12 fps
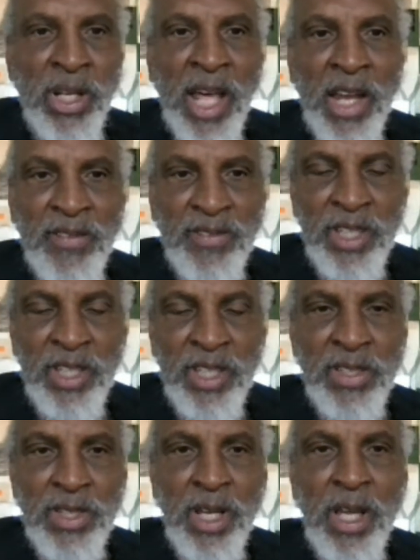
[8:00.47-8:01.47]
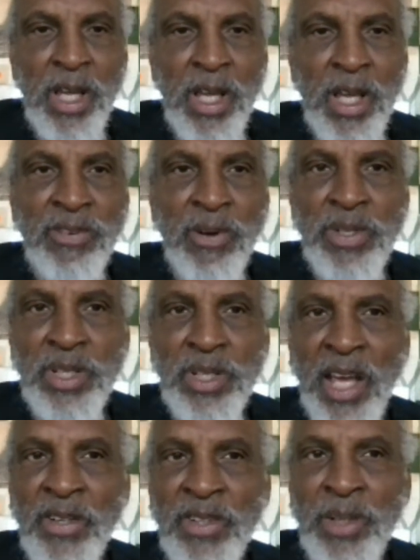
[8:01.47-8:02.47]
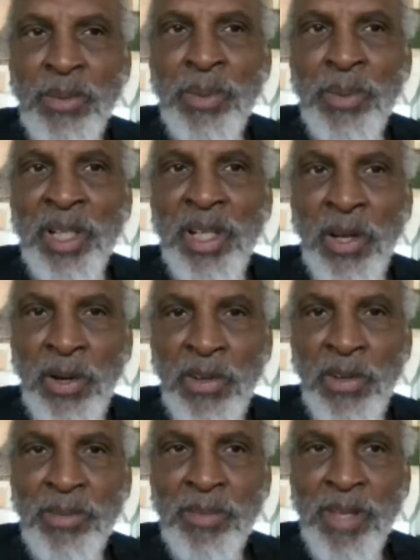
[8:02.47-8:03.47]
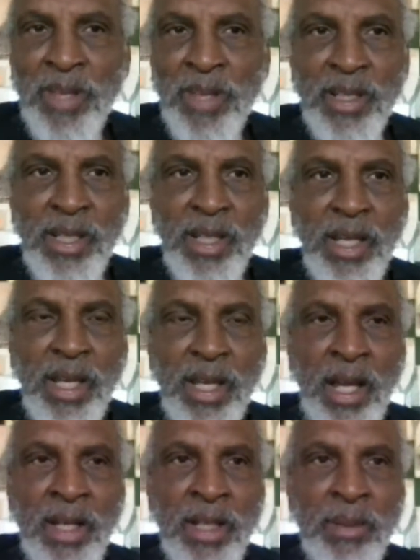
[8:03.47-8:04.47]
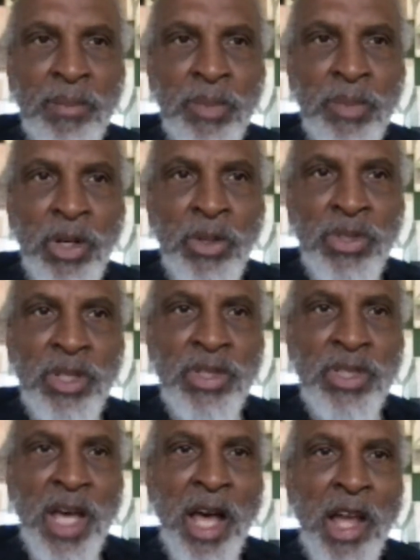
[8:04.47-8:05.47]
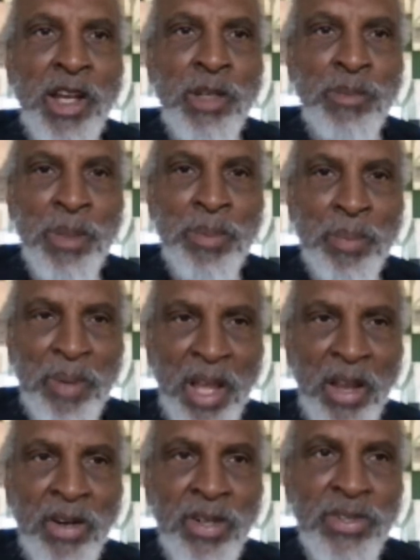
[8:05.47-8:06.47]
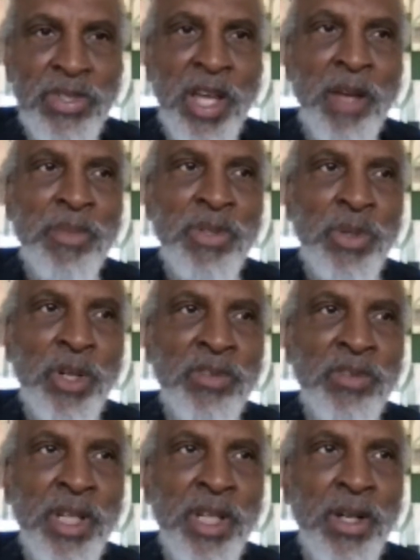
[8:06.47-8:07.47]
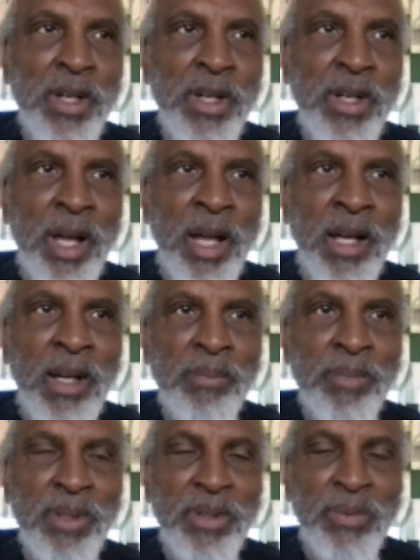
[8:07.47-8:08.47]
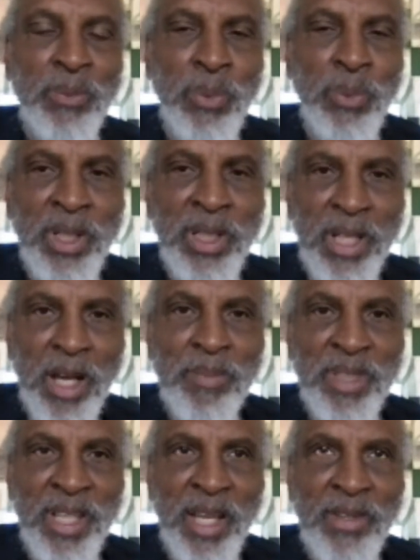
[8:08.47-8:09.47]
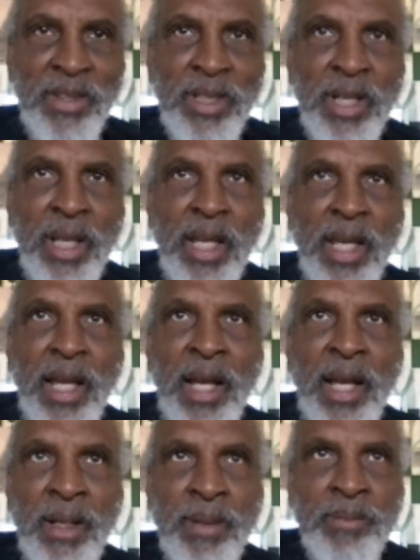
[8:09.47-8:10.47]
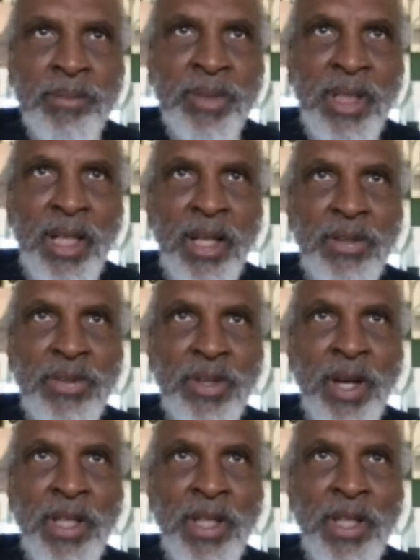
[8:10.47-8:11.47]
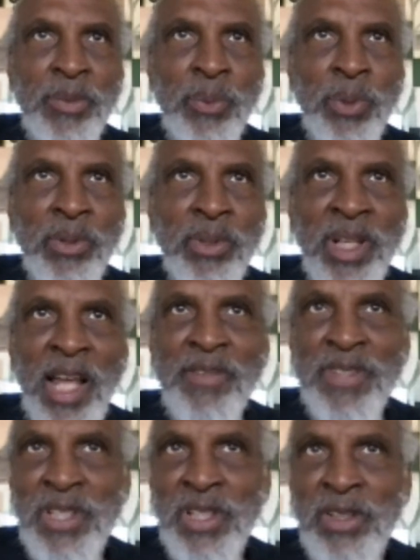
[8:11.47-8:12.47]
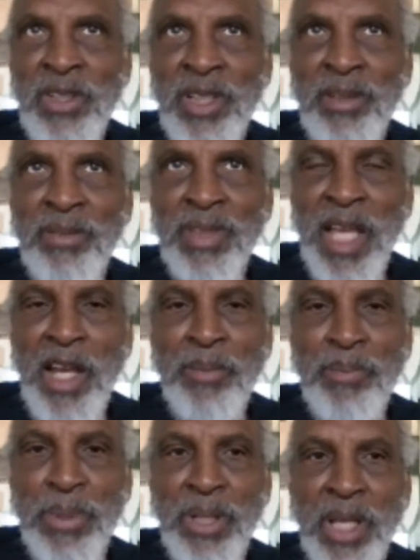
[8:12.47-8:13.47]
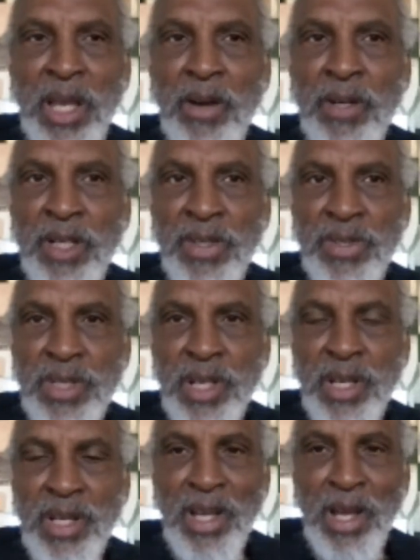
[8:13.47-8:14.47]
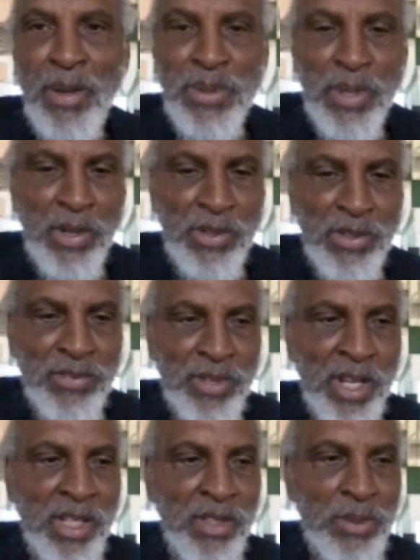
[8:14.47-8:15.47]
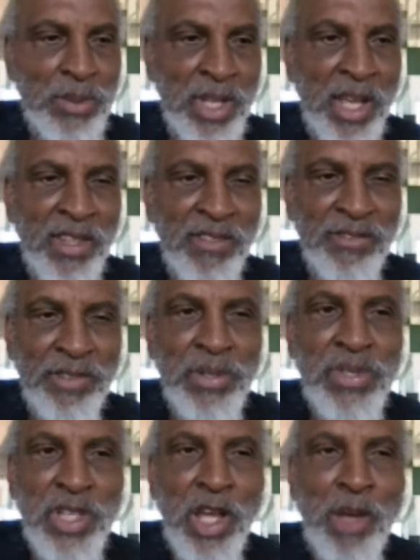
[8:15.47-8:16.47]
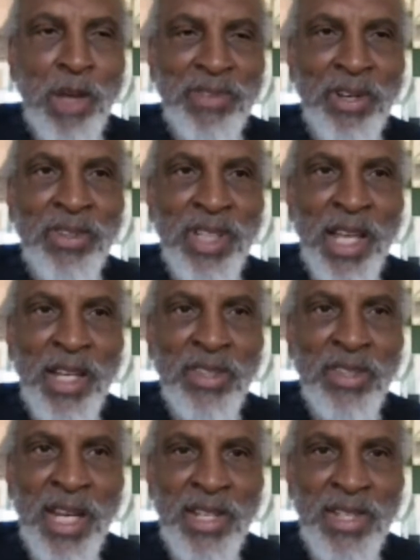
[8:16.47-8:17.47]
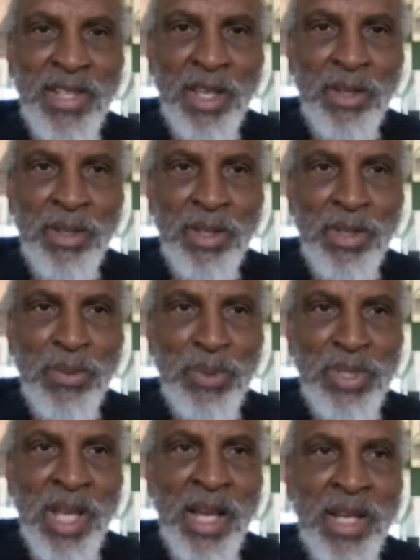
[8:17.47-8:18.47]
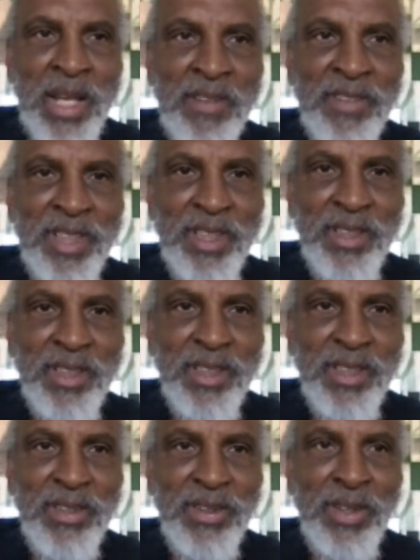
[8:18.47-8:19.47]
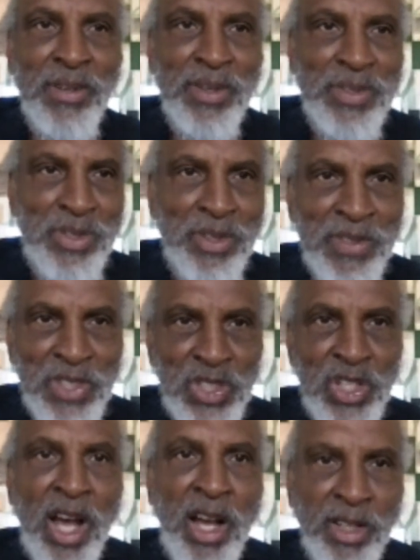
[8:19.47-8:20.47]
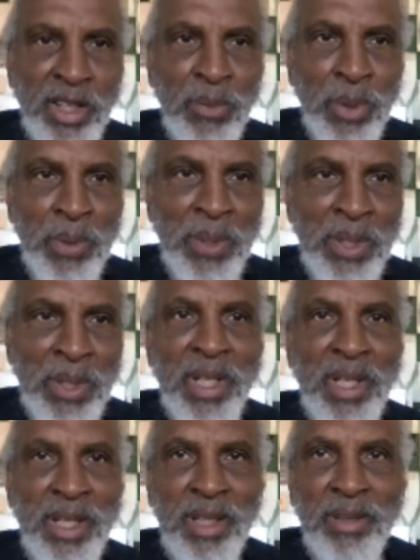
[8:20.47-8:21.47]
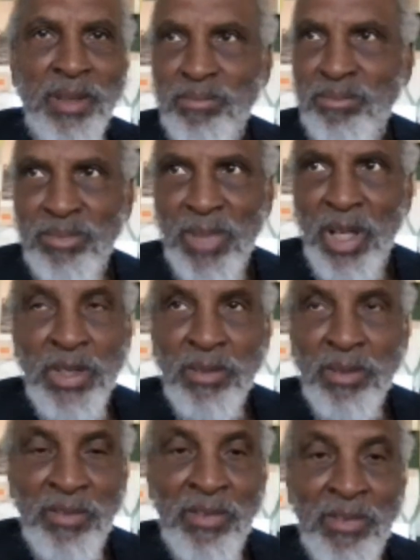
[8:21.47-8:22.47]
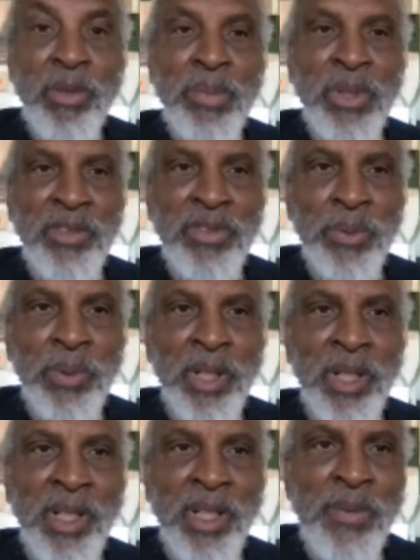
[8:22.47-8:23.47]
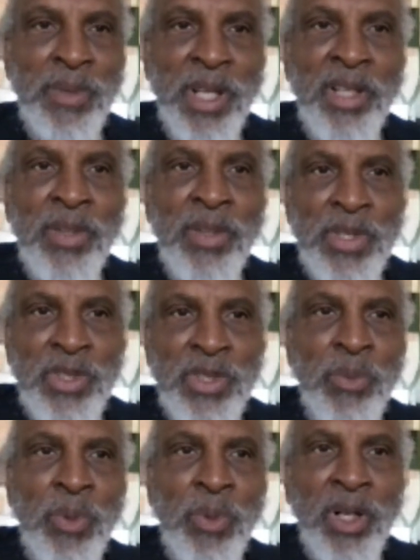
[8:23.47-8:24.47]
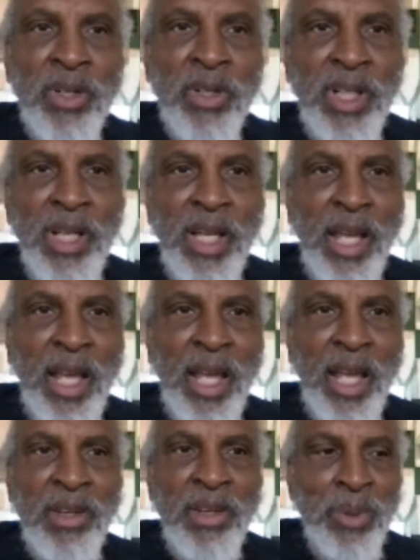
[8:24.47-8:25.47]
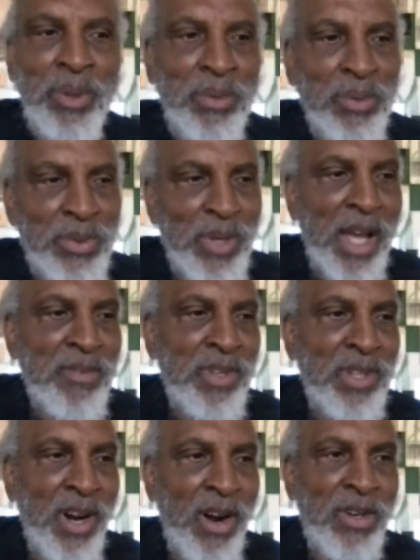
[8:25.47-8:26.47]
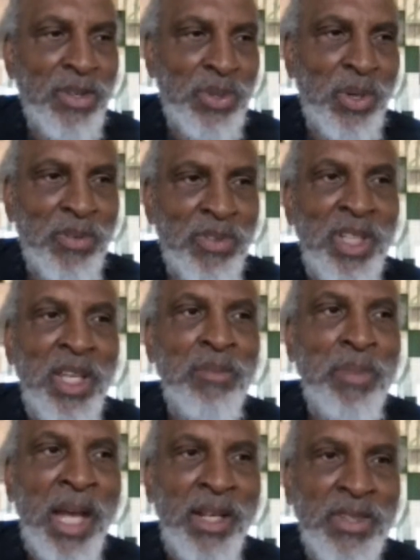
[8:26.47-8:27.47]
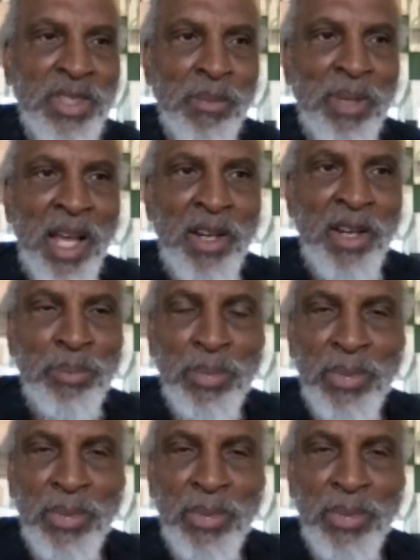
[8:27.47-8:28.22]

a lot of things. Unfortunately, I don't think we really learned from that. Uh, you know, it's, it's, time to be prepared. It's time to sort of uh, really come together. Um, so I think the world, the life is a little, it's kind of precarious. I was talking to a friend, and he was saying the first time he felt that in the United States was 9/11. You know, this sort of shock that we were vulnerable, if you will, in in the rest of the world and we tried very hard to sort of get back to some kind of